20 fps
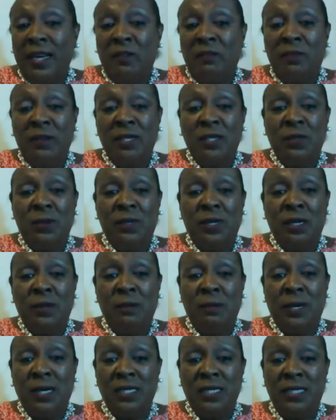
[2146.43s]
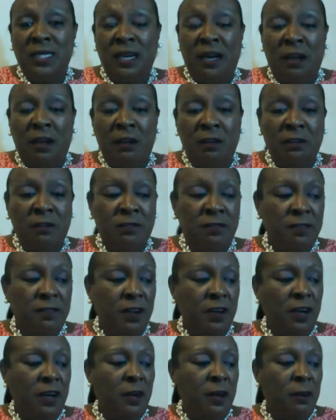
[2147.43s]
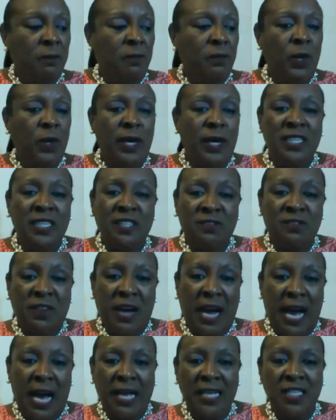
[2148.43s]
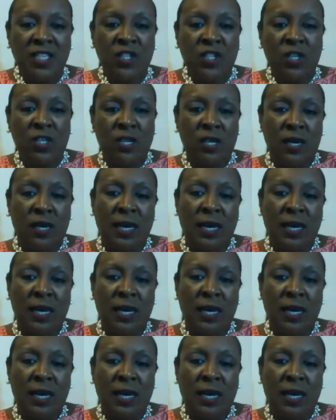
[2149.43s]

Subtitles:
I've been doing it myself, not as fast